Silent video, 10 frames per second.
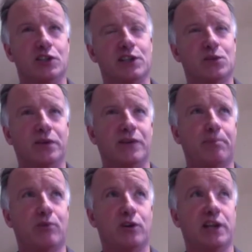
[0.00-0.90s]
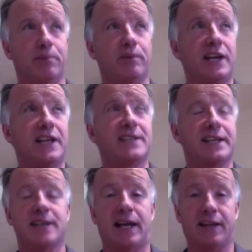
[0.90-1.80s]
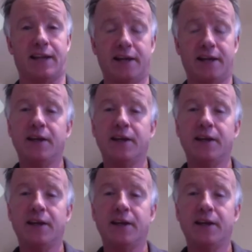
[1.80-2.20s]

that's one of our projects, but it is exactly that,